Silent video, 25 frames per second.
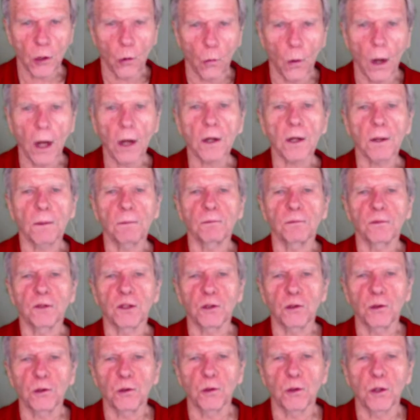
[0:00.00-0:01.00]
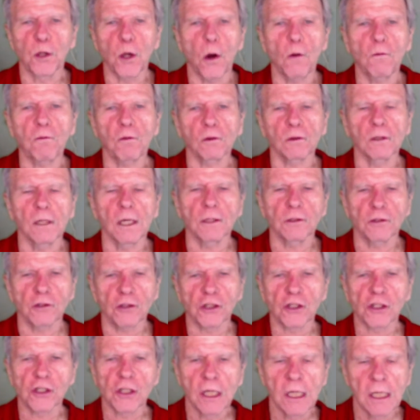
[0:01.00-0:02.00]
Welcome to GoFor
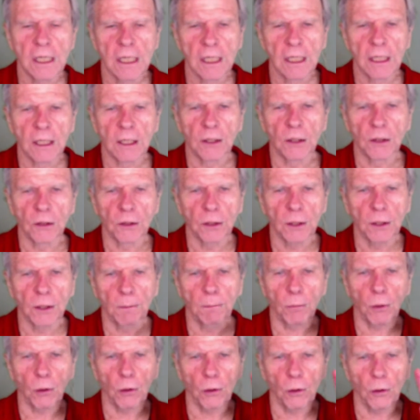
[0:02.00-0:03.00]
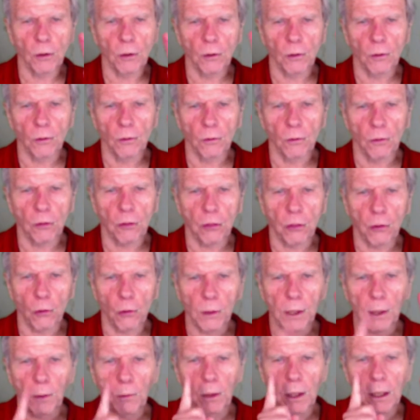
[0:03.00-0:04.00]
Lunch number
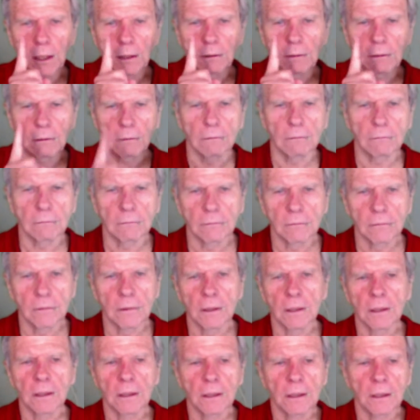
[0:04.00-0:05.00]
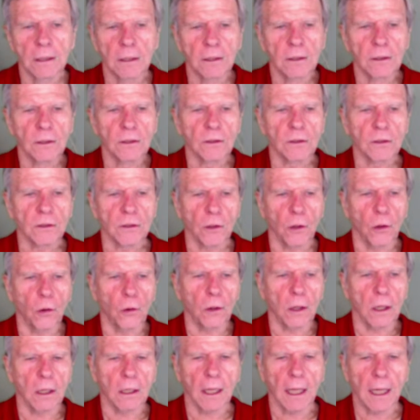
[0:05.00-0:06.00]
31.
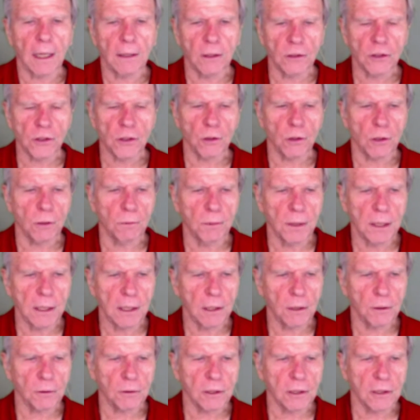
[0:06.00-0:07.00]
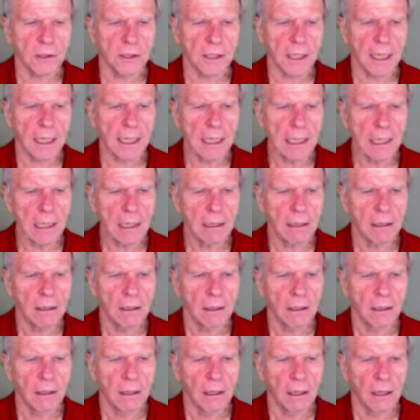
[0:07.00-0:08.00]
So glad that you could be here today.
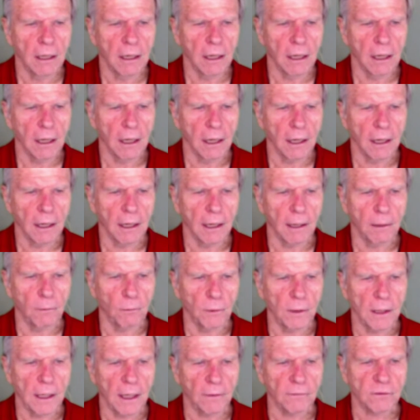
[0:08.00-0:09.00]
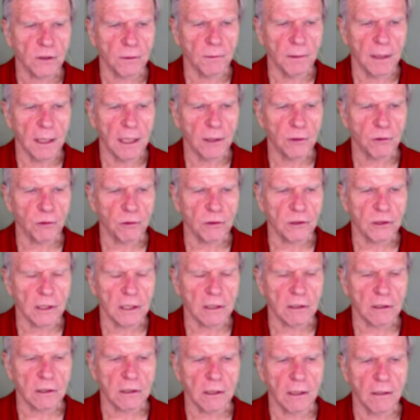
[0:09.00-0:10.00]
We have some
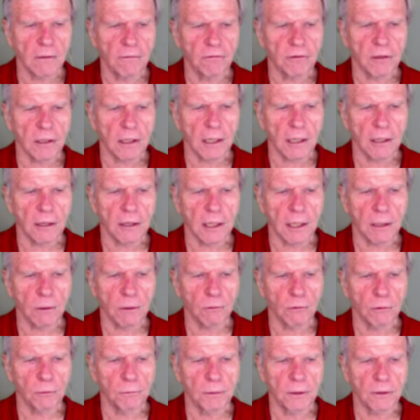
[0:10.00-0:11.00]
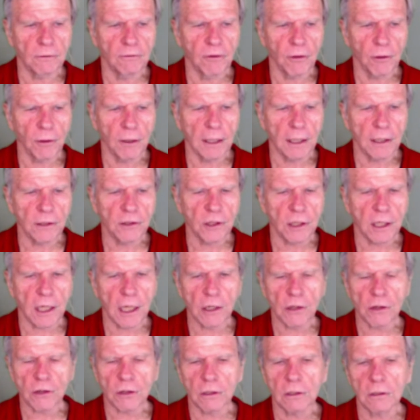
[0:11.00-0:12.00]
interesting stuff that I think will be very
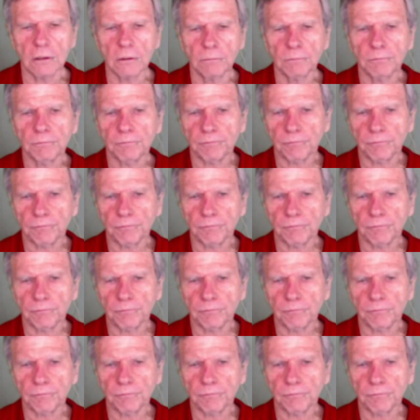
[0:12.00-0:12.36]
educational.